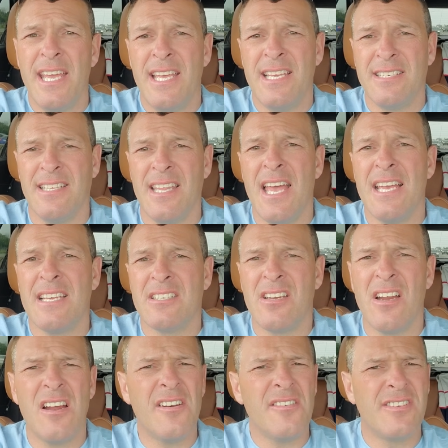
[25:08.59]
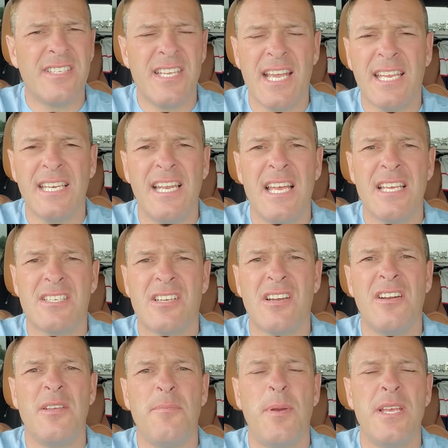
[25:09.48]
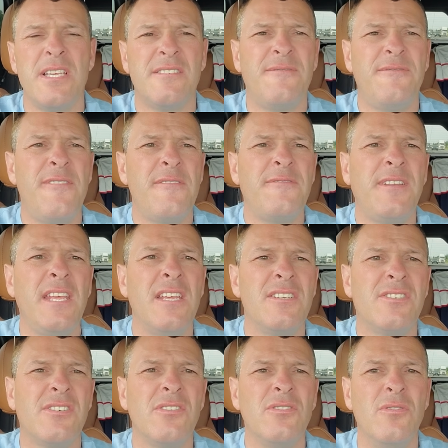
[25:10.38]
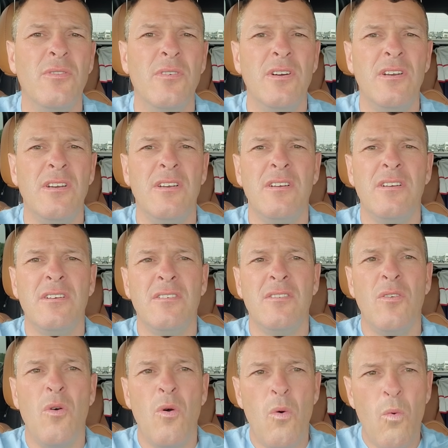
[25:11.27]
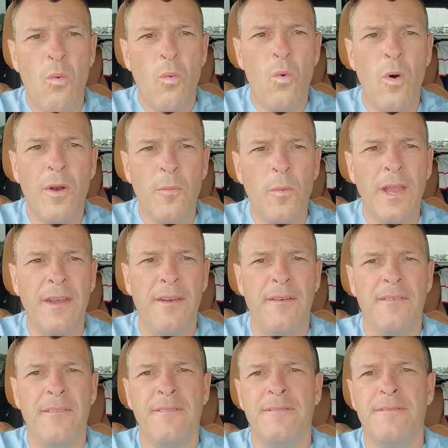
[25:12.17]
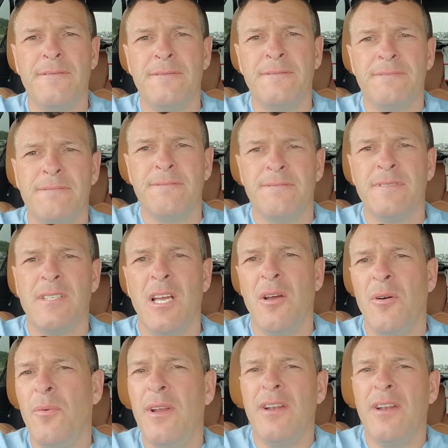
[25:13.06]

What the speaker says: His last starter, second last start, he paced 50-2. One win.